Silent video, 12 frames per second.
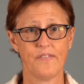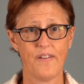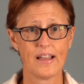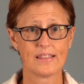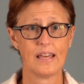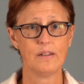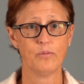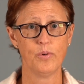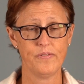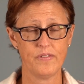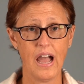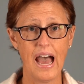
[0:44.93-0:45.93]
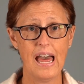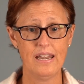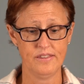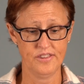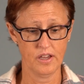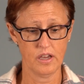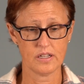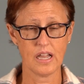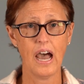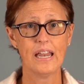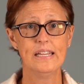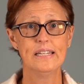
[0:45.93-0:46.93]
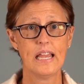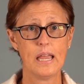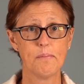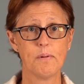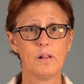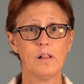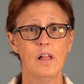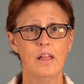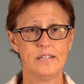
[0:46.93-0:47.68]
fact that we've got the cutting table